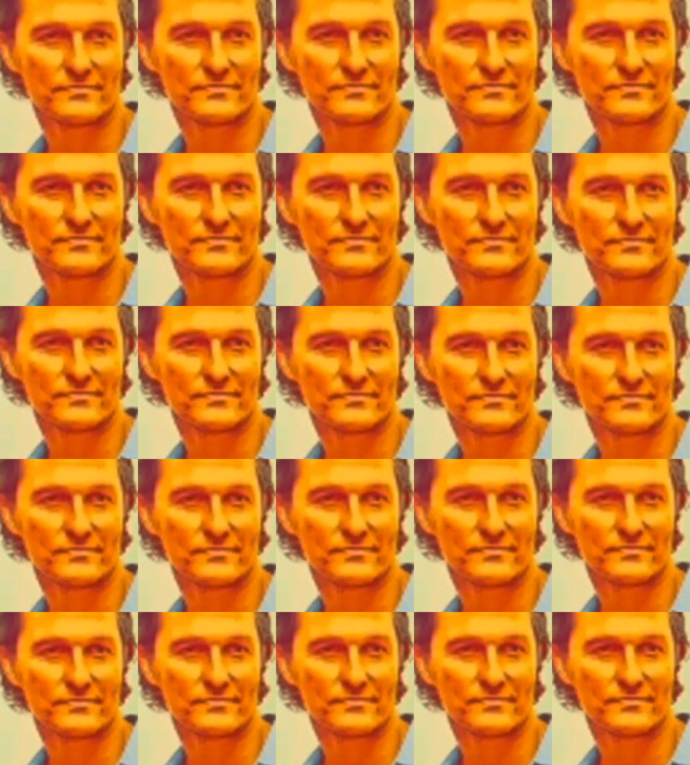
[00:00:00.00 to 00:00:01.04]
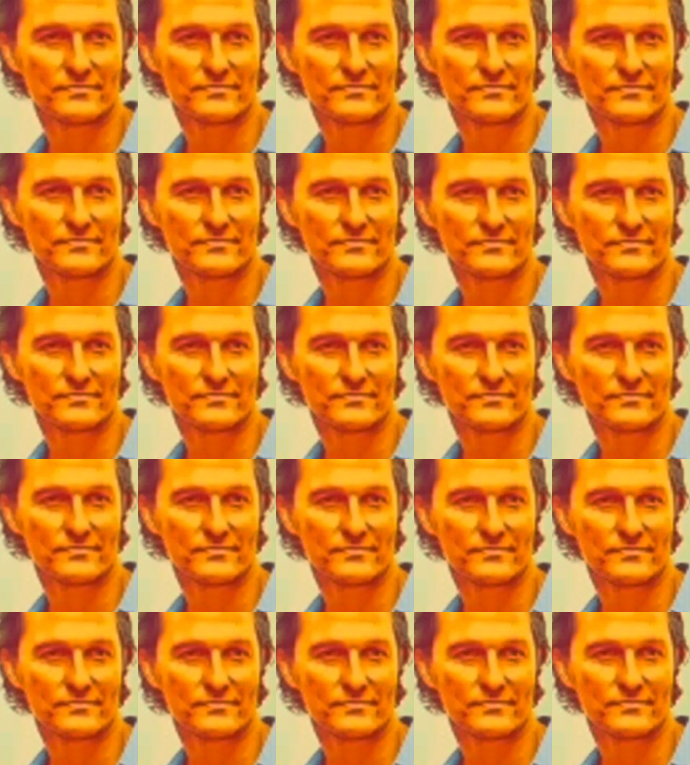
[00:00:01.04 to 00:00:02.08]

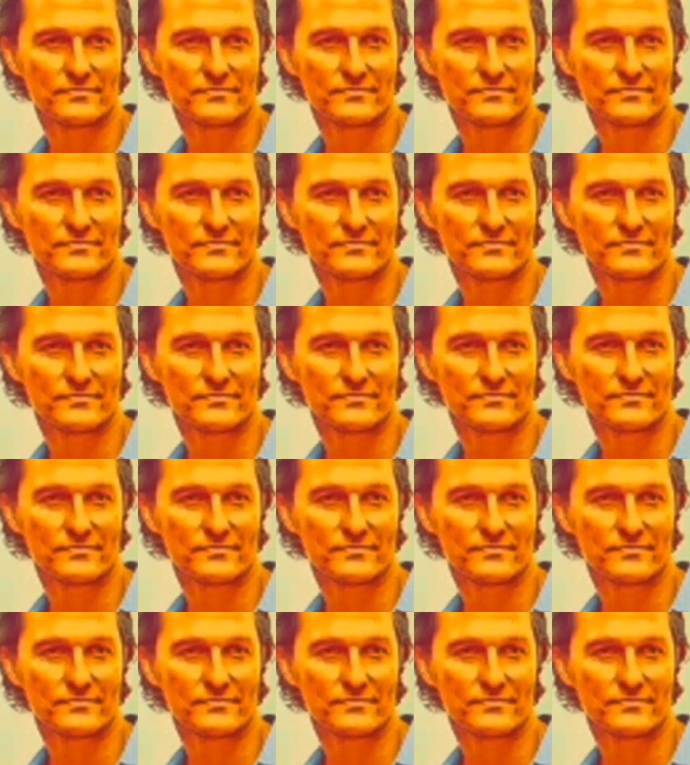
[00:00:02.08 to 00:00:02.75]
The person shown says nothing.